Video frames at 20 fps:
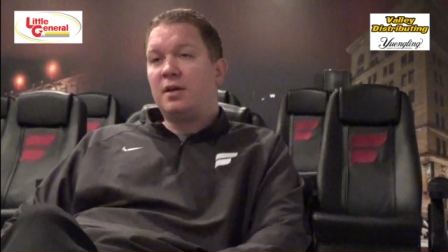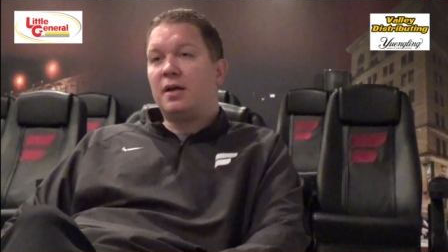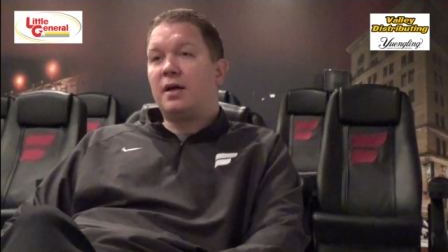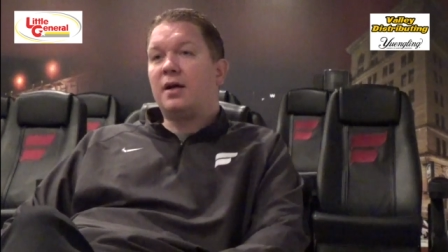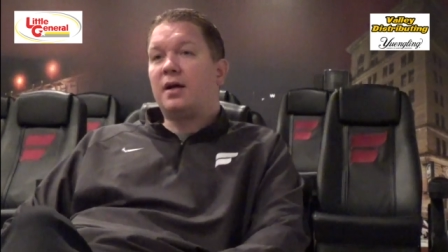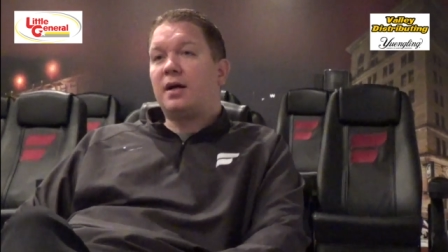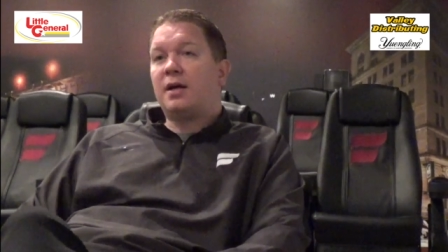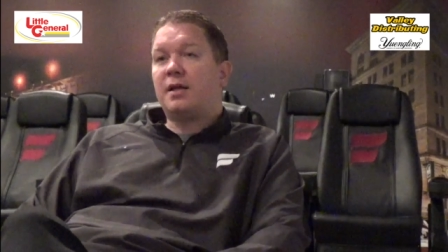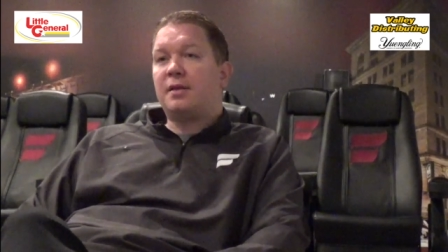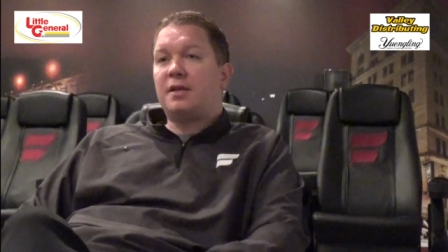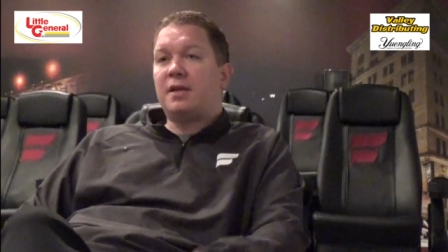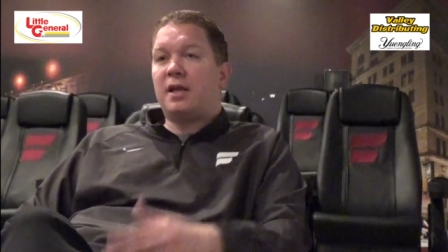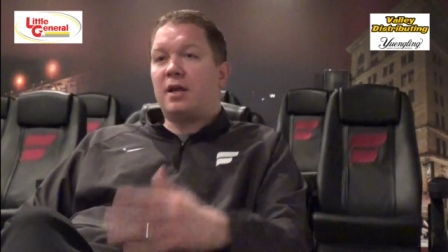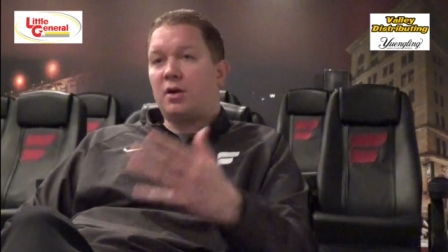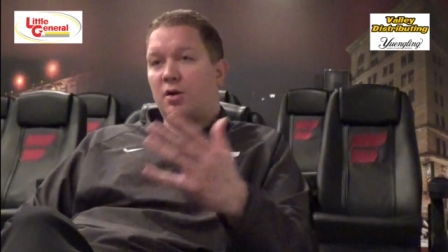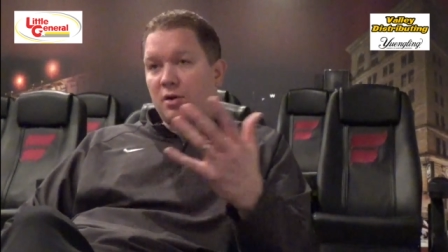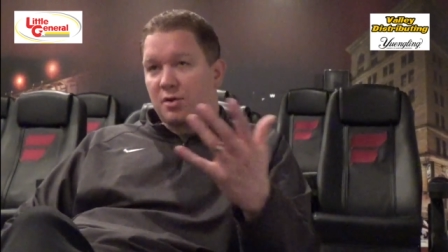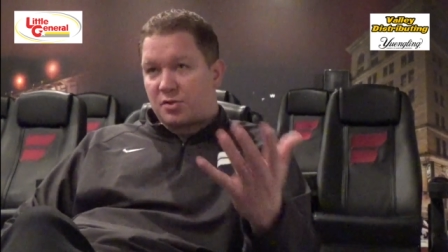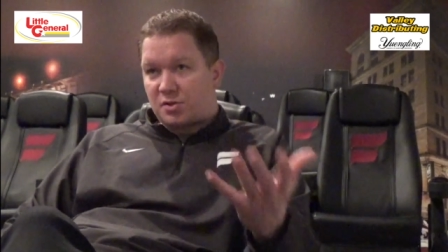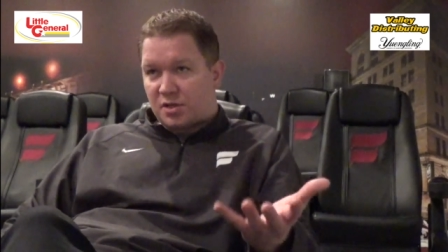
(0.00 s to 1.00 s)
the
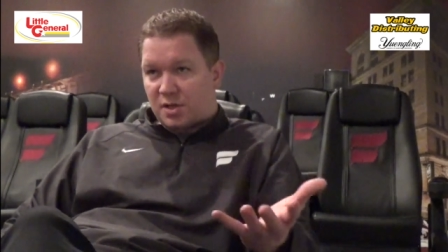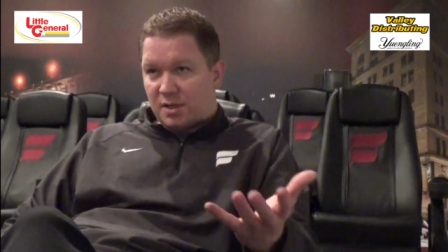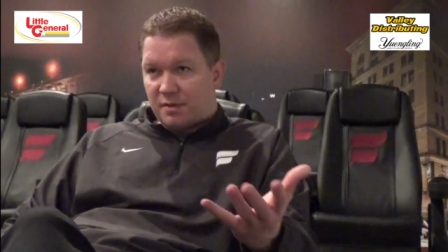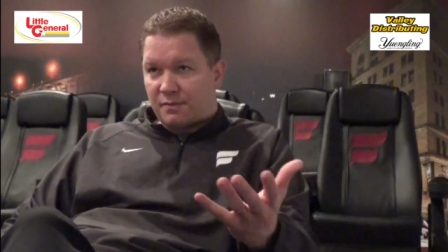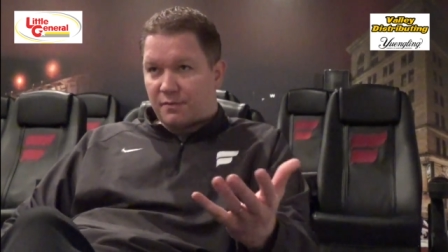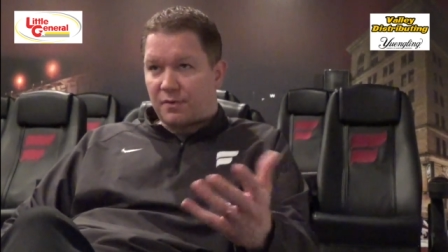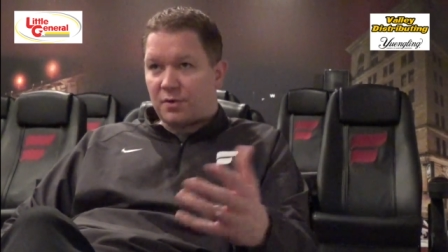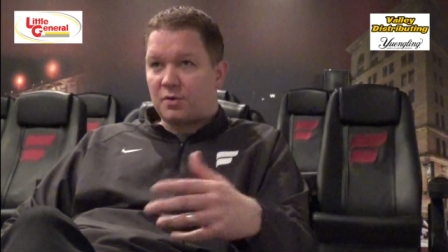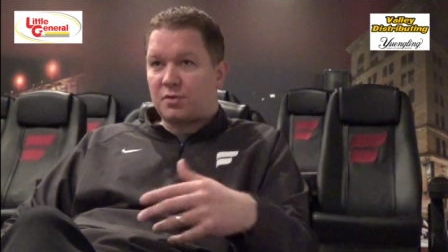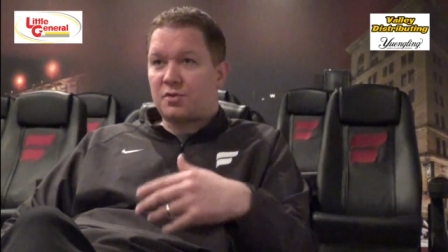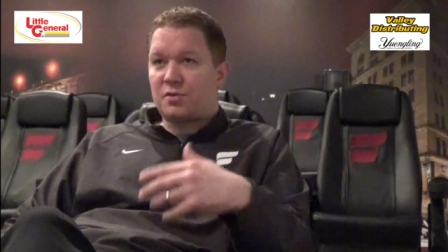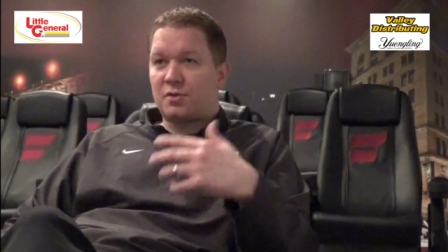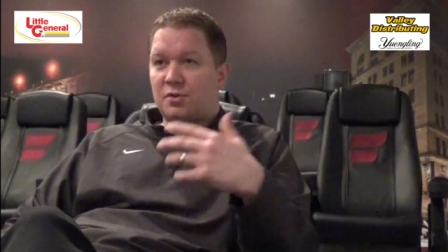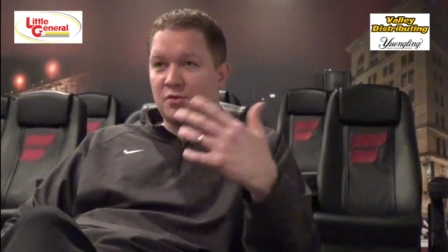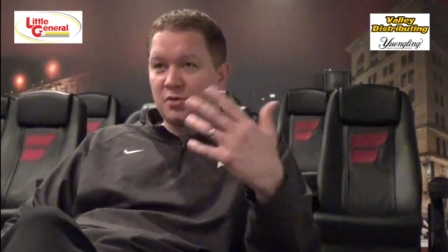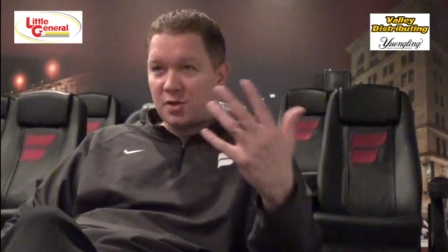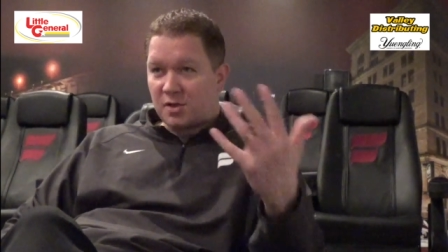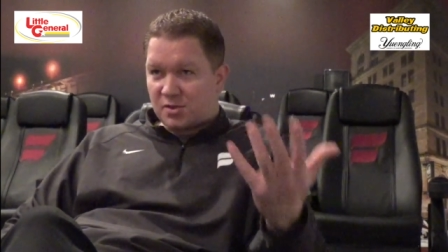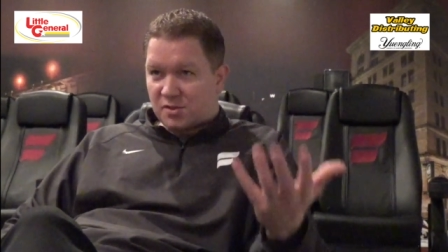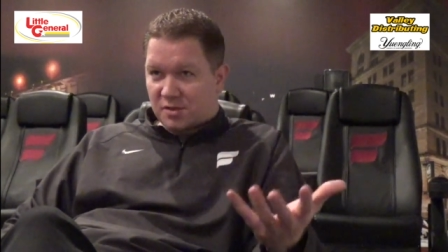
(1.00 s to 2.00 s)
Eric Seiferts, the
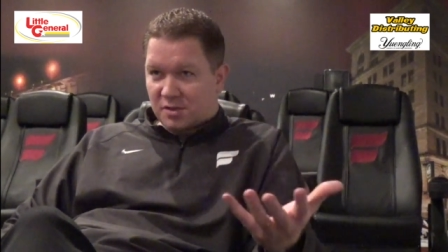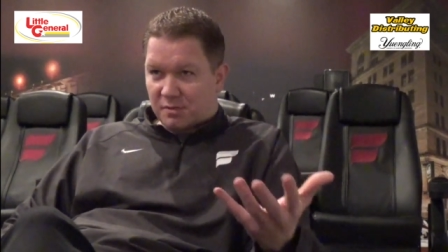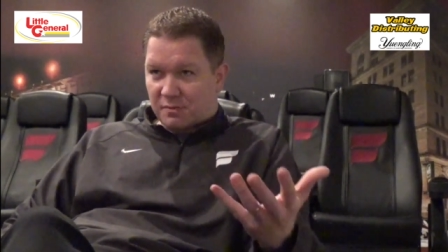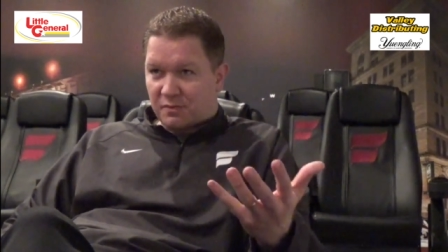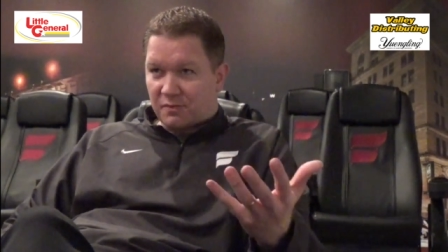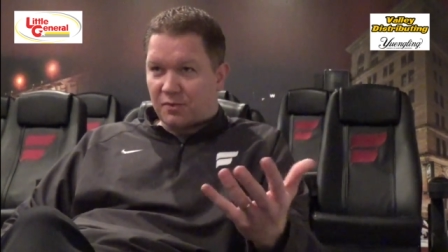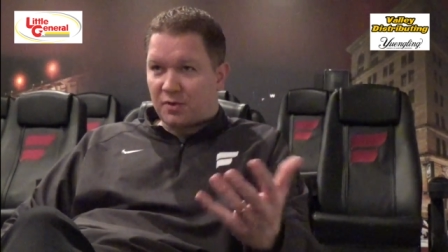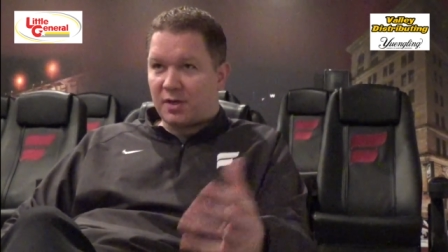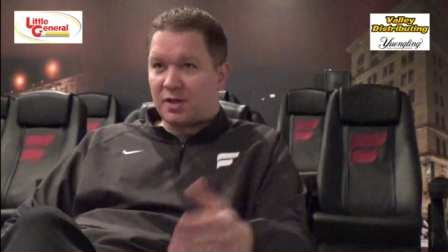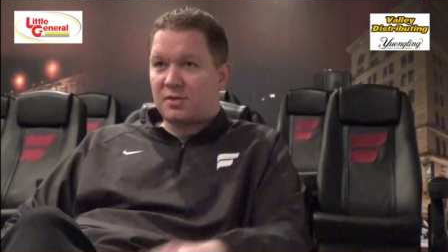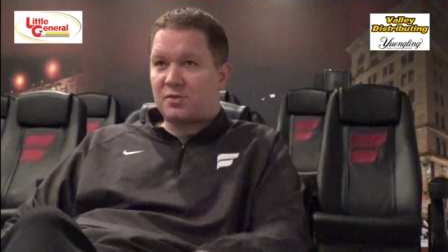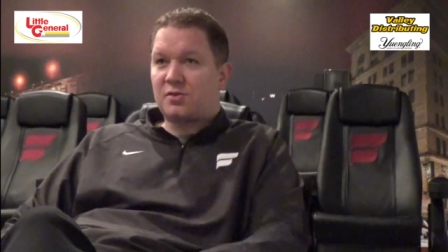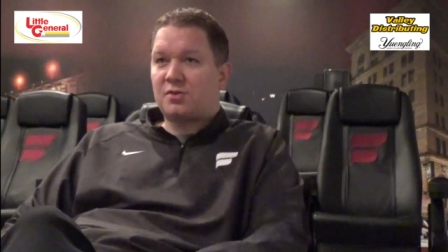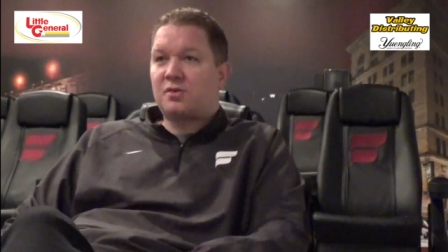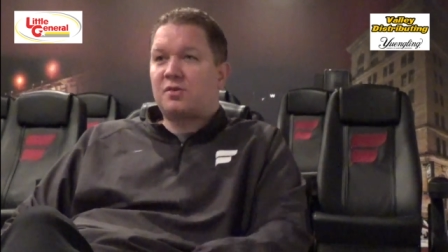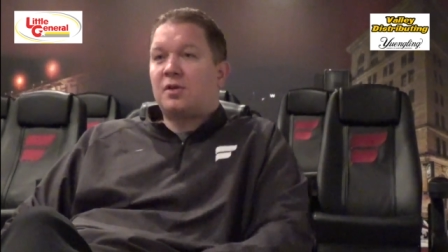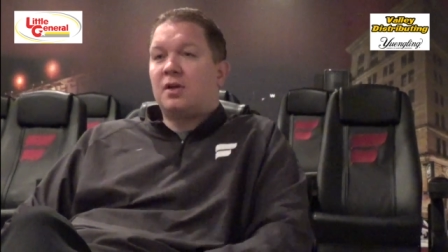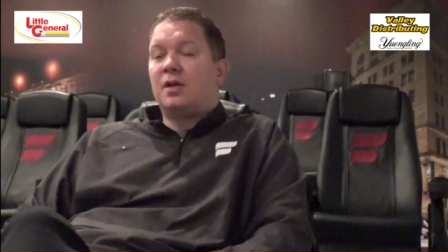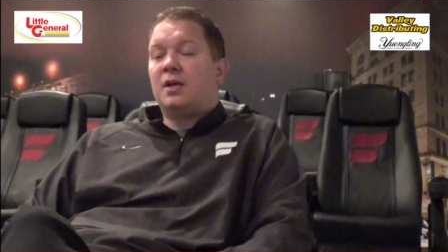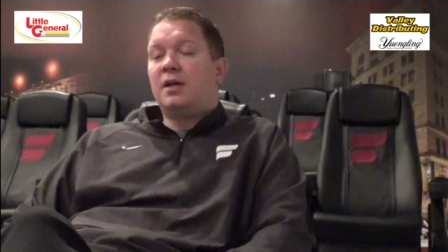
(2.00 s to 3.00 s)
Justin
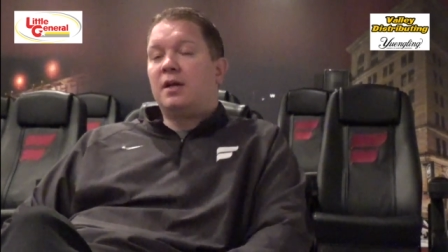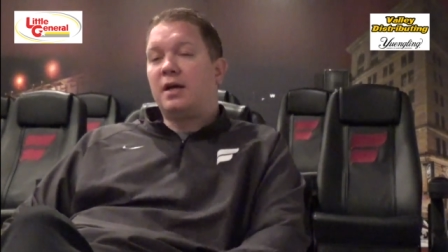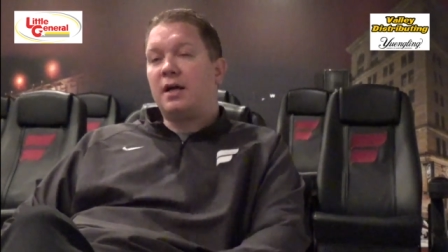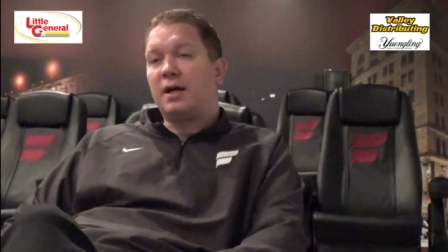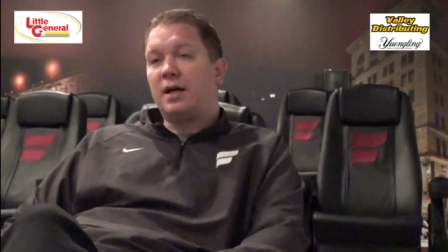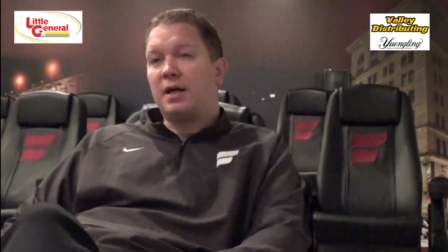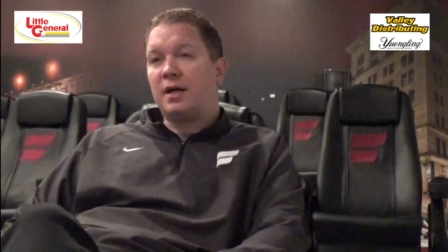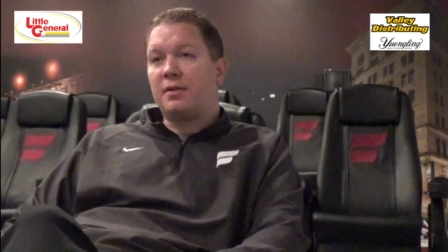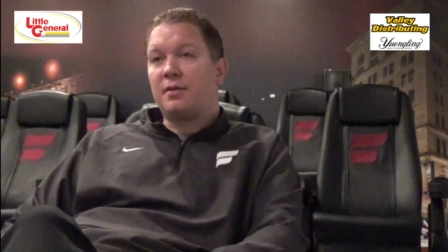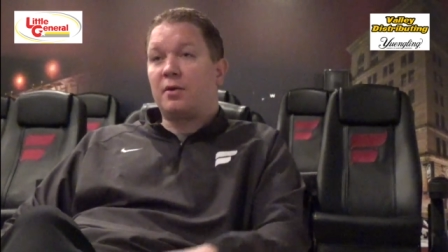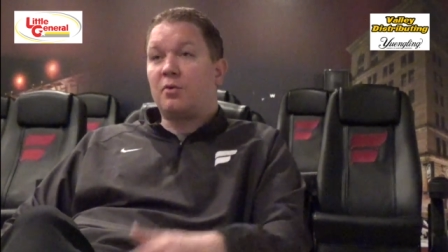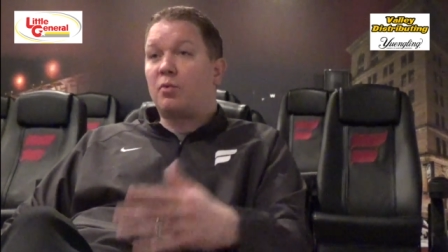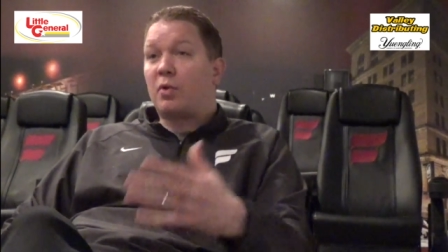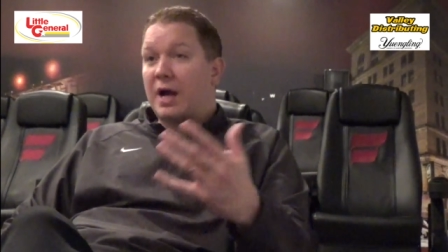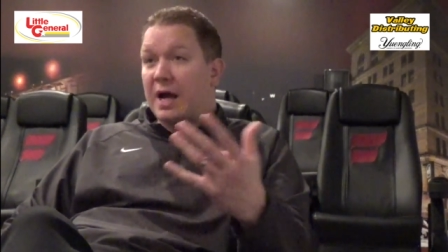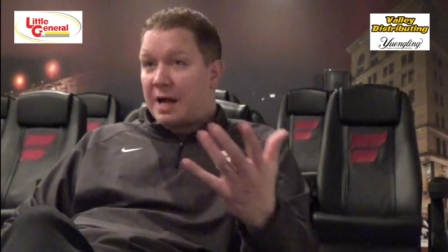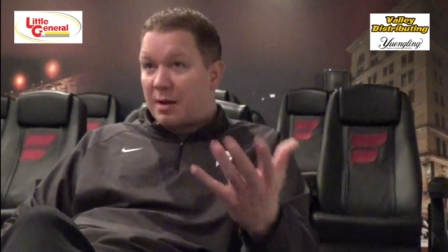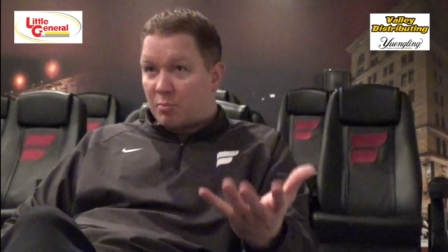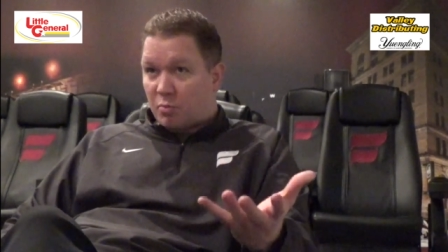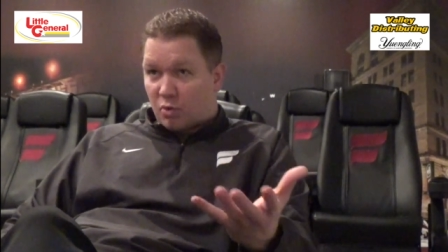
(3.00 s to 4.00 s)
Fritz, the
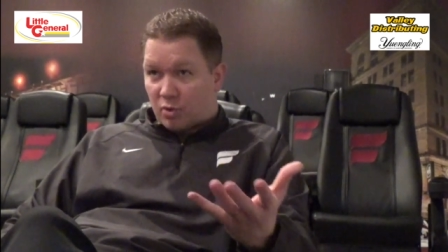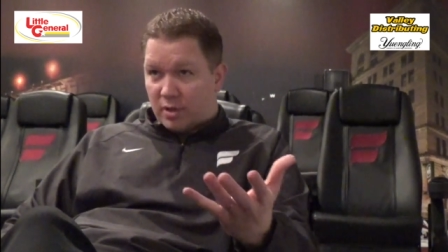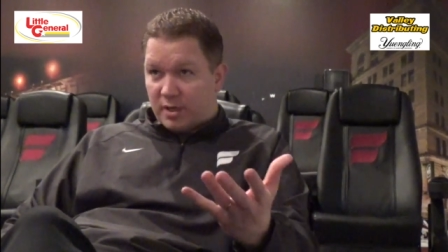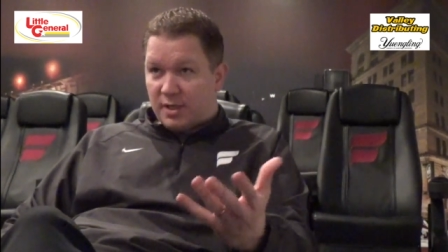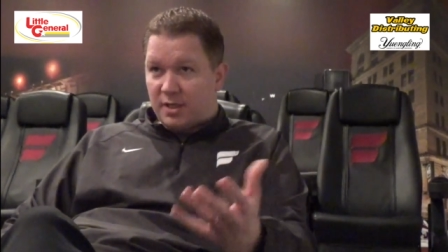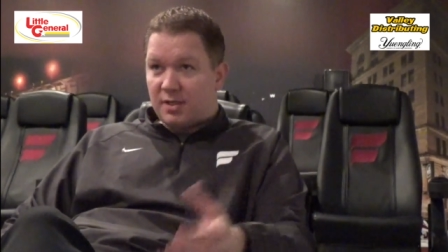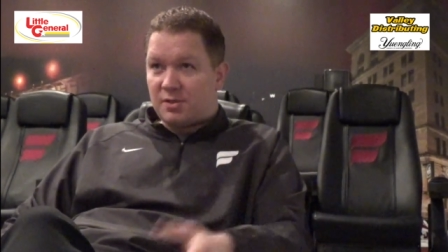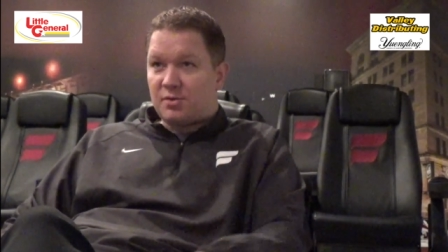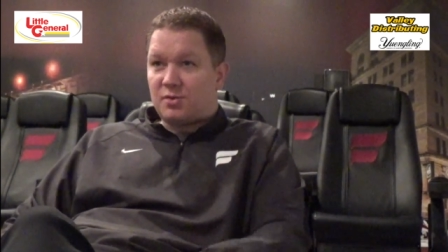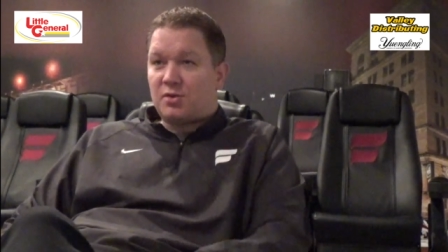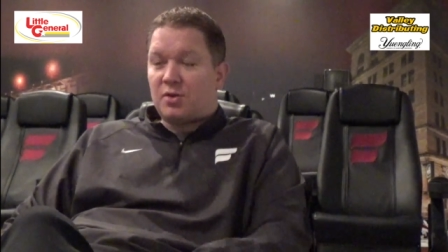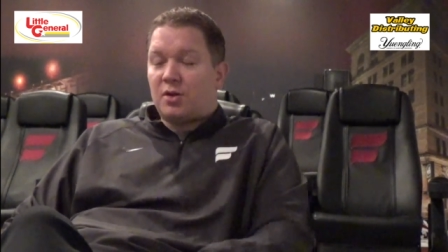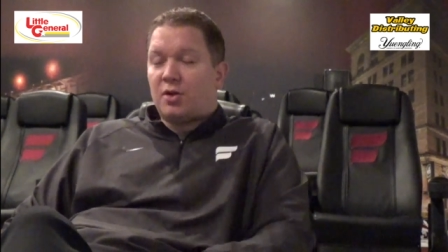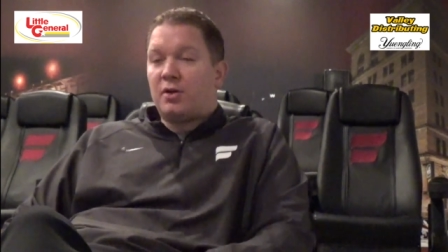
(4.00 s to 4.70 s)
Rob Reeds.